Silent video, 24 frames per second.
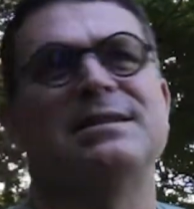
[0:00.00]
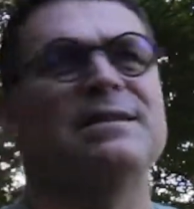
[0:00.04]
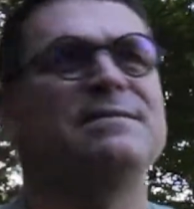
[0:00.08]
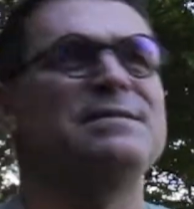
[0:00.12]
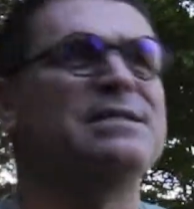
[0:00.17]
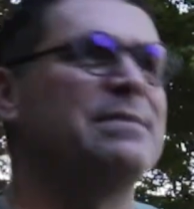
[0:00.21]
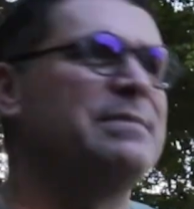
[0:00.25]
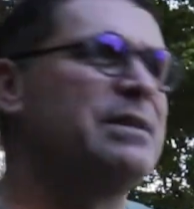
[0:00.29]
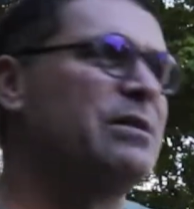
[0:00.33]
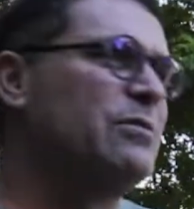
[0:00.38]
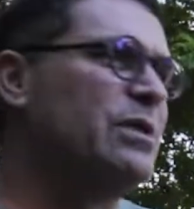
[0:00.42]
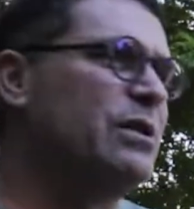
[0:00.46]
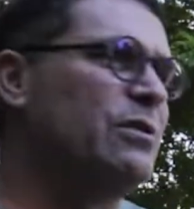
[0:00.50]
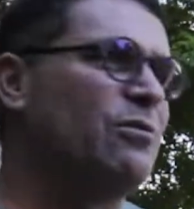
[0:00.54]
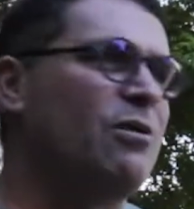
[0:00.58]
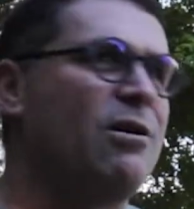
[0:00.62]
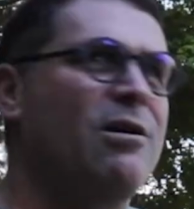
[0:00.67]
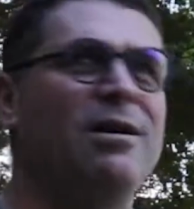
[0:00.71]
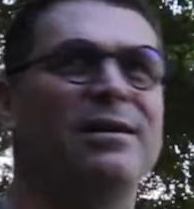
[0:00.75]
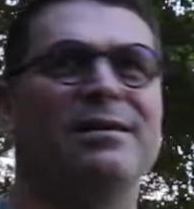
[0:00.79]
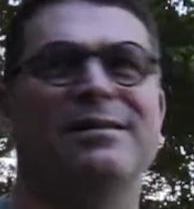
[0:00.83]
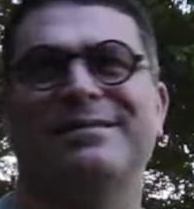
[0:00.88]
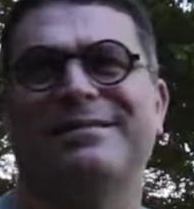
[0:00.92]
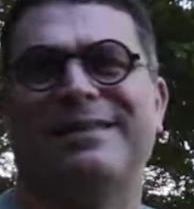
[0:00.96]
And if something went
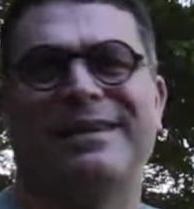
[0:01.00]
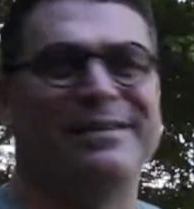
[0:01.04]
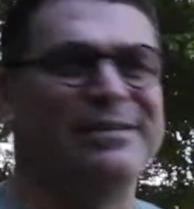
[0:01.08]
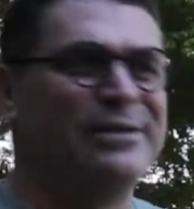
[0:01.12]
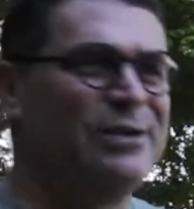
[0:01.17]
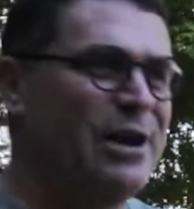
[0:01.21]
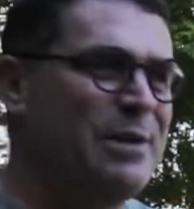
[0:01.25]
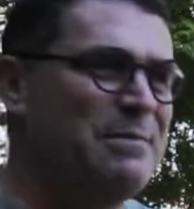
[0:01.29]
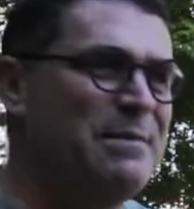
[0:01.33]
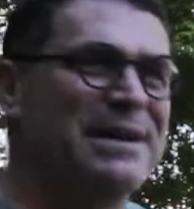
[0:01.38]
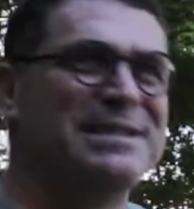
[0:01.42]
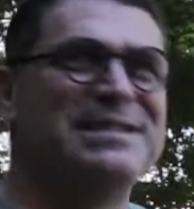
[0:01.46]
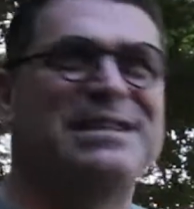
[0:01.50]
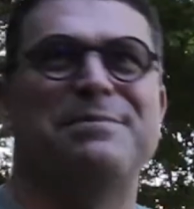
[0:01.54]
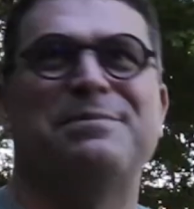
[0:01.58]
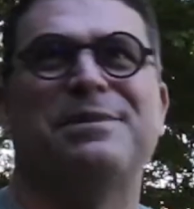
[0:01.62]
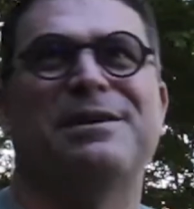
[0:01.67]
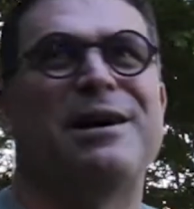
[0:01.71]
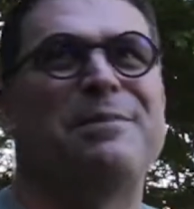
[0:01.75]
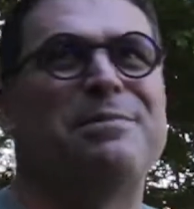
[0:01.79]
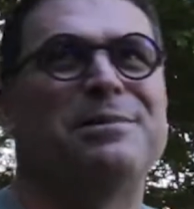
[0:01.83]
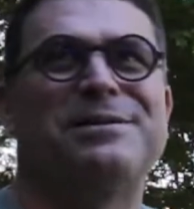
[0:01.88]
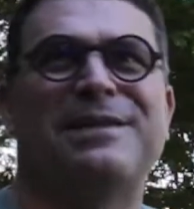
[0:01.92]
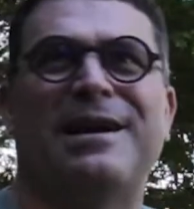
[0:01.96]
wrong, I messed up
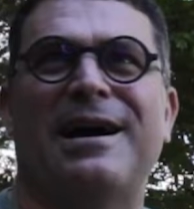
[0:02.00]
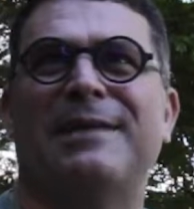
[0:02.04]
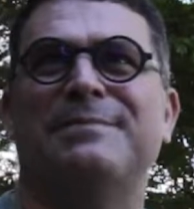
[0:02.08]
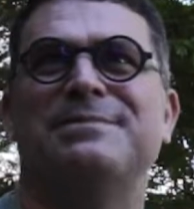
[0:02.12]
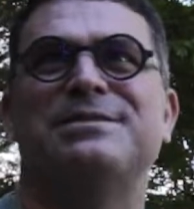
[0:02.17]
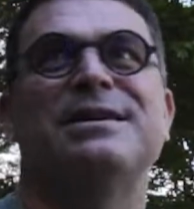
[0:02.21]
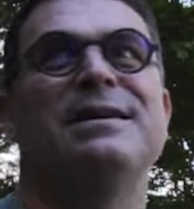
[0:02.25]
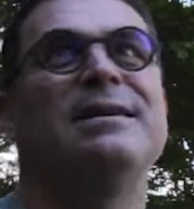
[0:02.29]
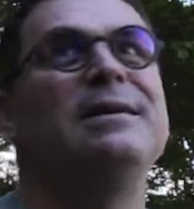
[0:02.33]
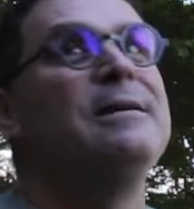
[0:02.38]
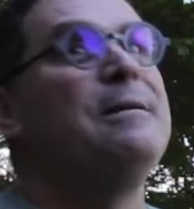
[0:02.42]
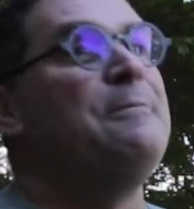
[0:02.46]
a couple times,